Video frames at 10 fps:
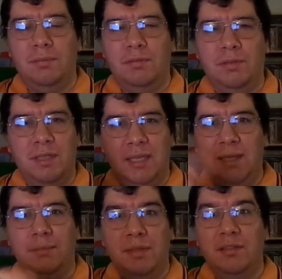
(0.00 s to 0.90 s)
between
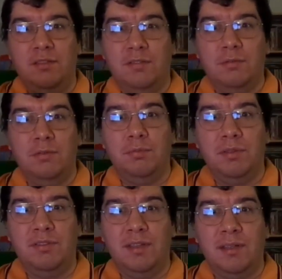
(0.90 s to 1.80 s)
him and Scrooge
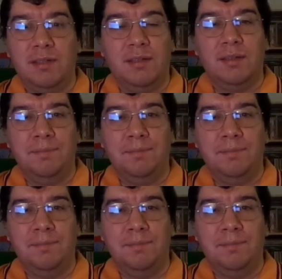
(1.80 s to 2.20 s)
McDuck